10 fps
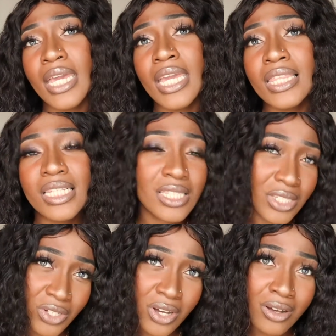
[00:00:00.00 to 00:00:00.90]
And
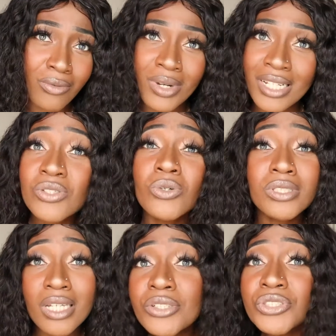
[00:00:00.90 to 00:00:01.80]
listen, y'all, when a school
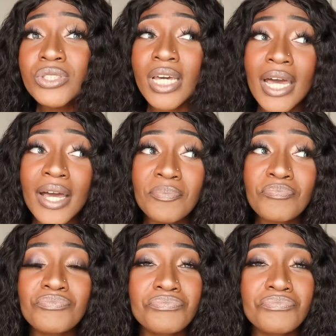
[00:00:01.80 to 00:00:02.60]
tells you that,